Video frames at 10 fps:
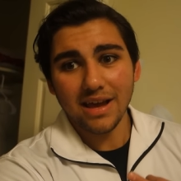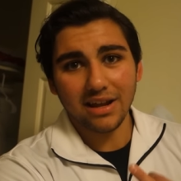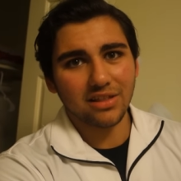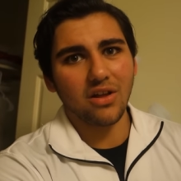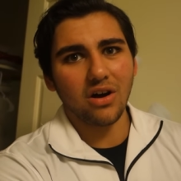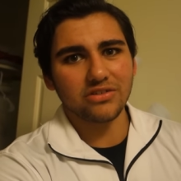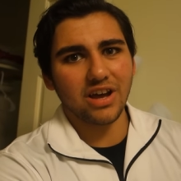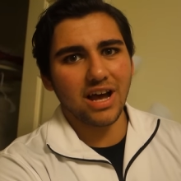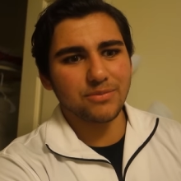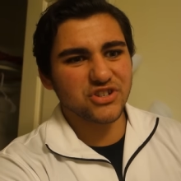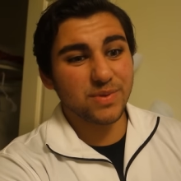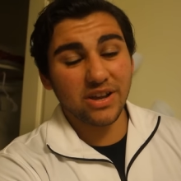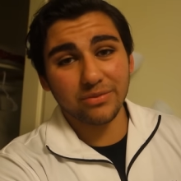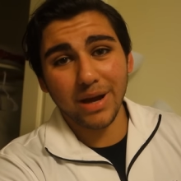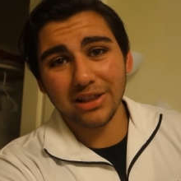in a long time, just
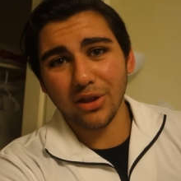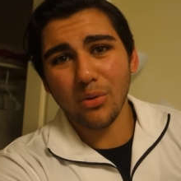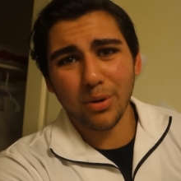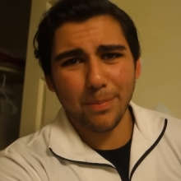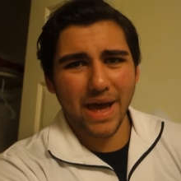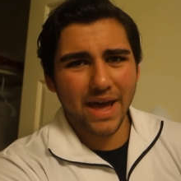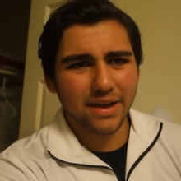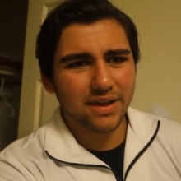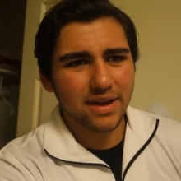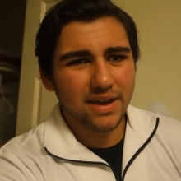because my lower back